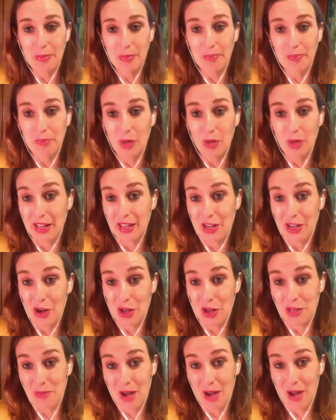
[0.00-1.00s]
what do you
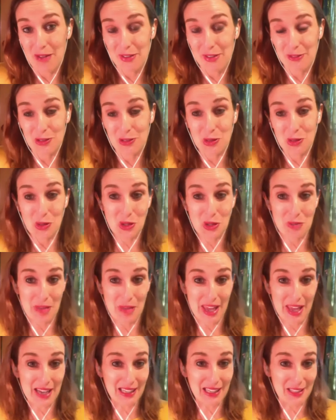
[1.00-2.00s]
know? The pelvic floor
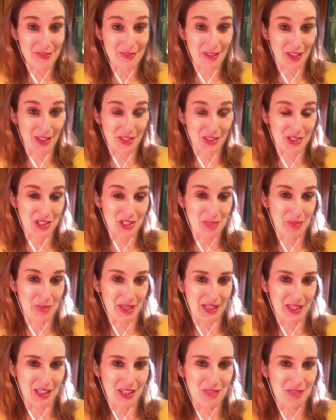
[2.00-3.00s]
automatically functions
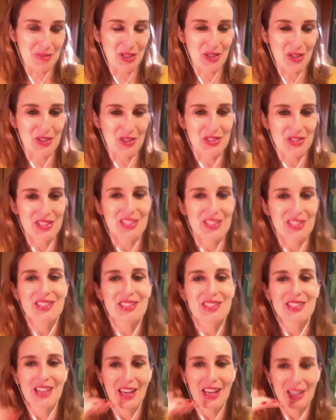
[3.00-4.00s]
better because it's
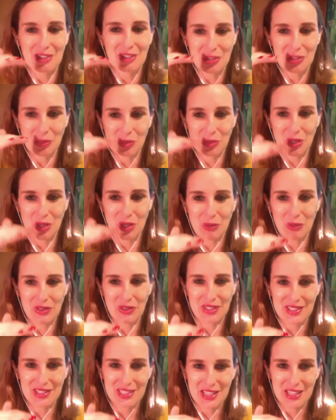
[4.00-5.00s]
starting to work with
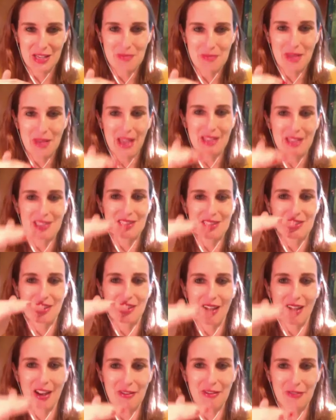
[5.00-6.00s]
its teammates, the mm.
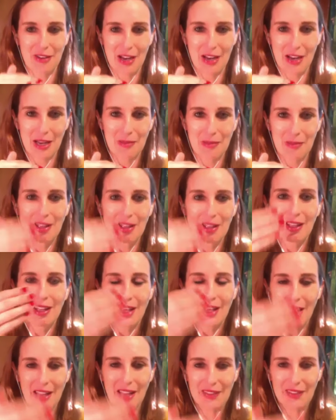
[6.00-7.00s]
diaphragm, mm
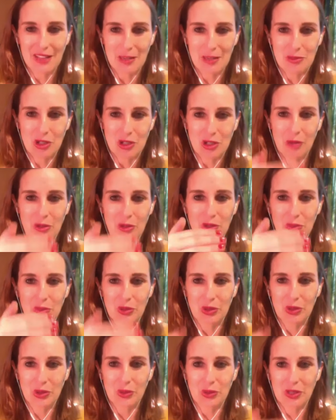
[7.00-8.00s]
and yeah. the abdominal
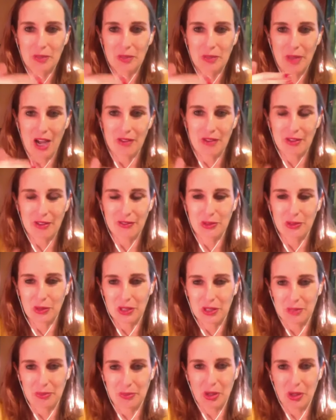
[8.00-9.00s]
wall and the pelvic floor
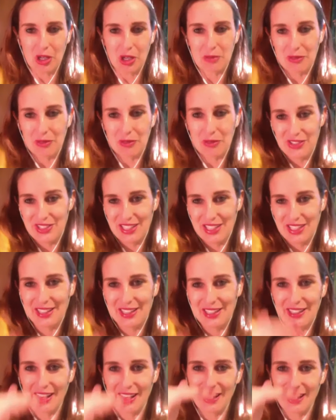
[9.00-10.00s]
at the bottom of the
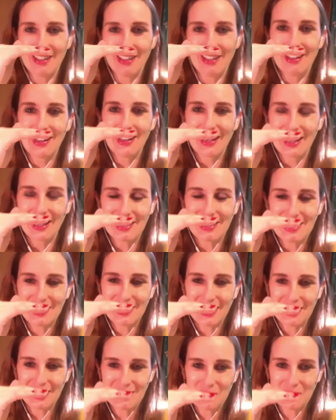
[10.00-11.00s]
cylinder, it
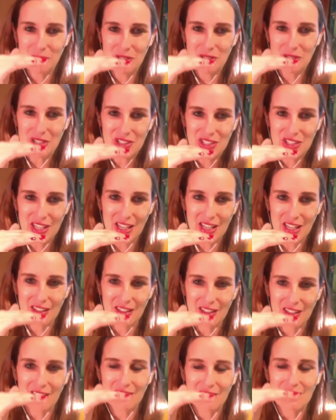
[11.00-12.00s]
starts mm-hmm. to work
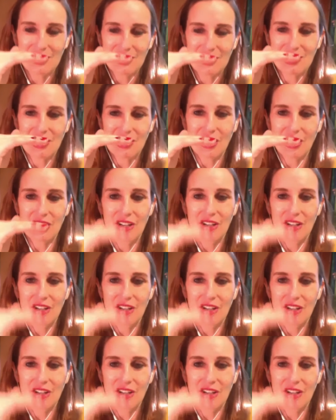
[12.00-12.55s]
together. And so